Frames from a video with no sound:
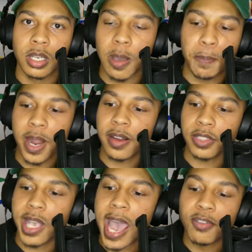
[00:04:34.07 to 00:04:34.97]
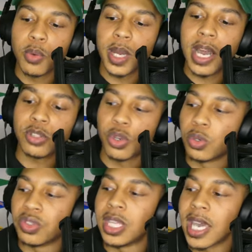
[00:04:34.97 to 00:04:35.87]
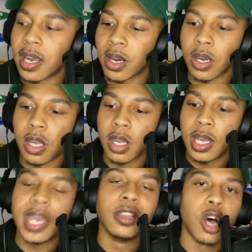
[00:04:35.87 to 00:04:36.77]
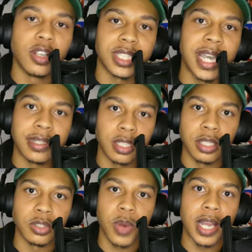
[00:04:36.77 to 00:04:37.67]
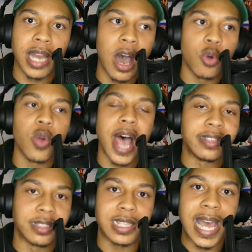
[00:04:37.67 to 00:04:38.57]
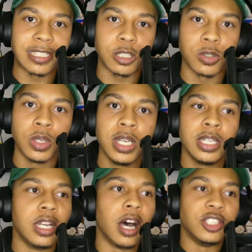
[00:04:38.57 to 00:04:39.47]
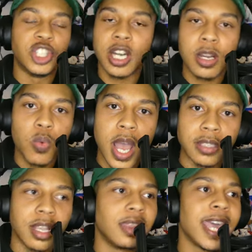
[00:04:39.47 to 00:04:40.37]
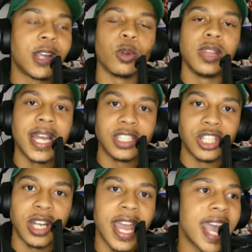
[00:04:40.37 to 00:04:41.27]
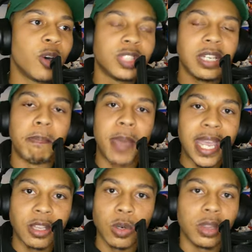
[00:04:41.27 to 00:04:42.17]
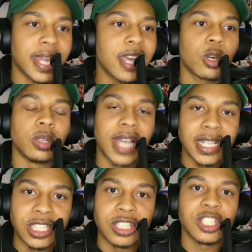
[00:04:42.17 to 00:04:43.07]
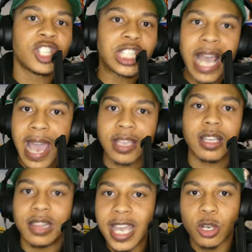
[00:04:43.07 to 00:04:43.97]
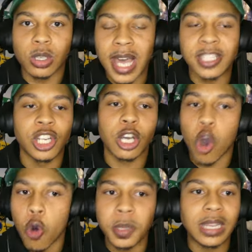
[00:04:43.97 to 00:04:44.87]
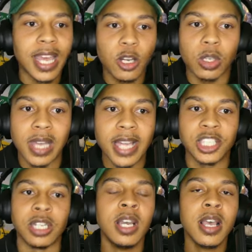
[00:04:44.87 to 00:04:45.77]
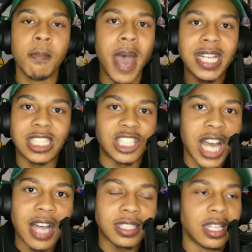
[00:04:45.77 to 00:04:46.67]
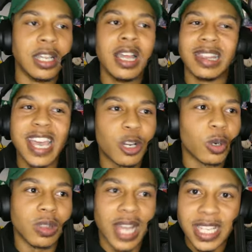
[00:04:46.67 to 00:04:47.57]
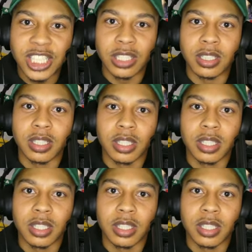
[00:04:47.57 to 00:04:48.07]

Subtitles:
compared to everyone else who's there in Los Angeles right now who has a statue. Jerry West, Laker legend. Elgin Baylor, Laker legend. Shaq, Laker legend. Kobe, Laker legend. Magic Johnson, Laker legend.